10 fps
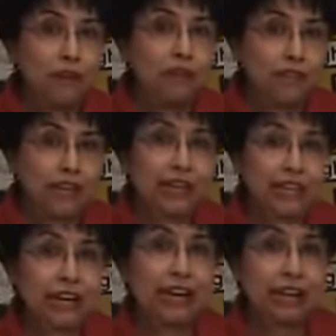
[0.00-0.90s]
do you think
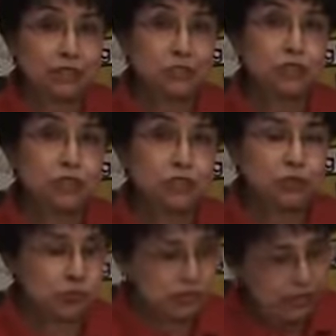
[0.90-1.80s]
the class will
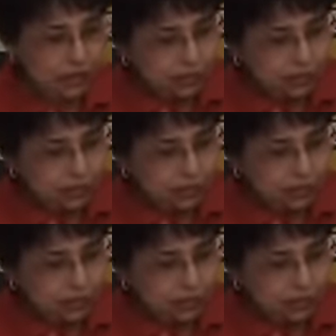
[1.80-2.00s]
choose?